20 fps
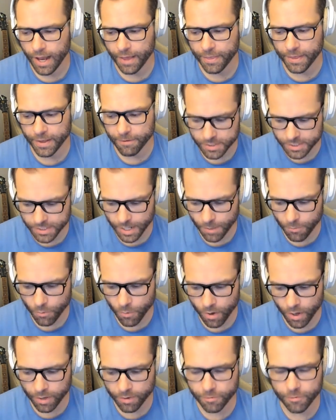I think step
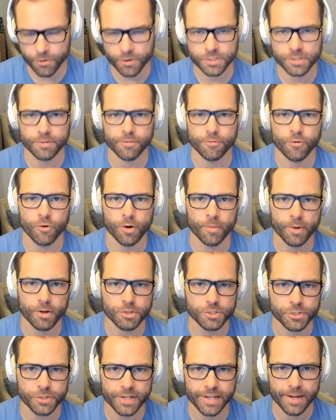one, first and
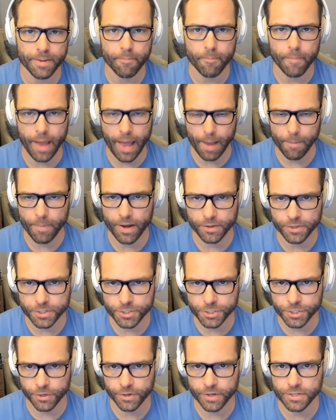foremost, you need to map out the
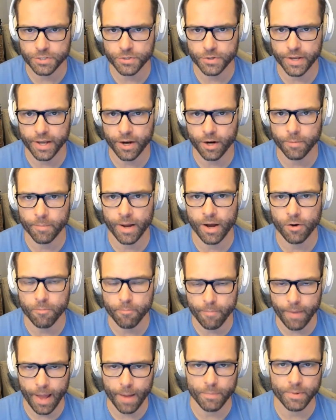journeys you care about,
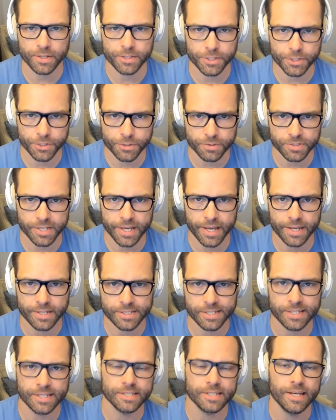map out the use
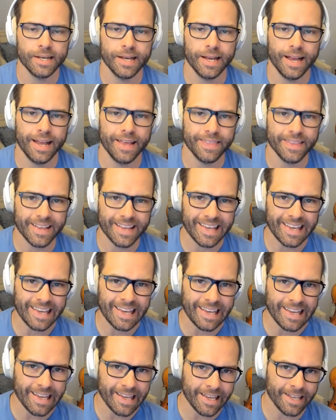cases and the
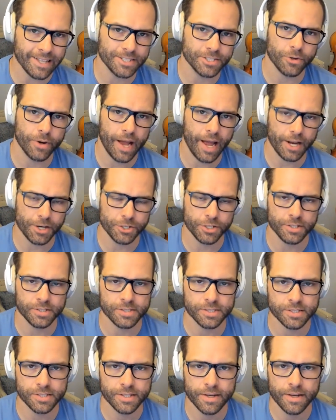key
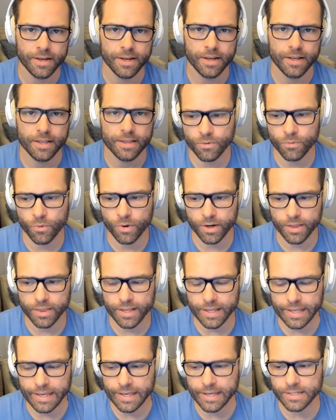interactions. One of
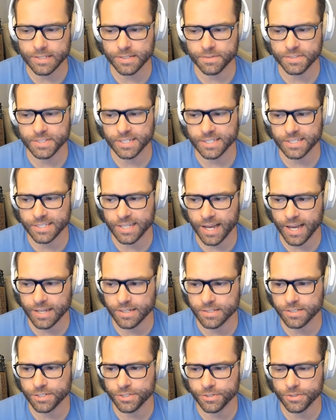the keys of
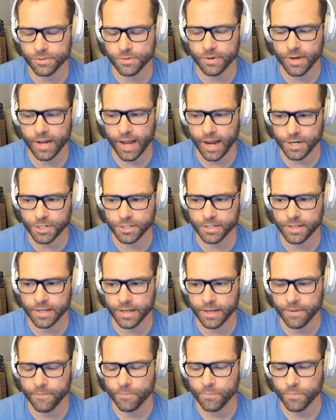success to
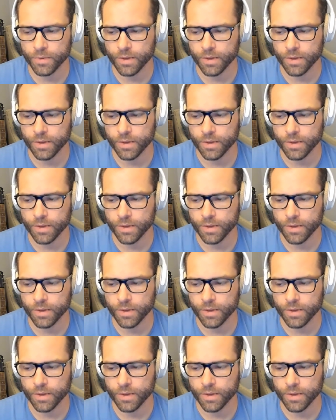actually